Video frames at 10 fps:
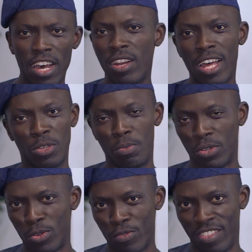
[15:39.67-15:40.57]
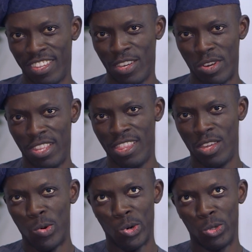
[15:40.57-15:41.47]
Another aspect of the wedding
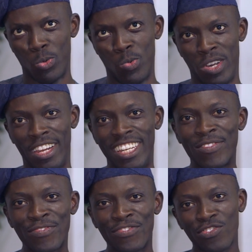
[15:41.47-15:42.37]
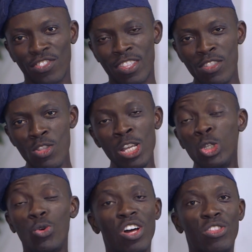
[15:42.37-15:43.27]
day was when,
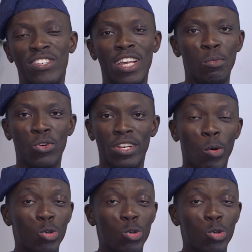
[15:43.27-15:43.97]
throughout the sermon, I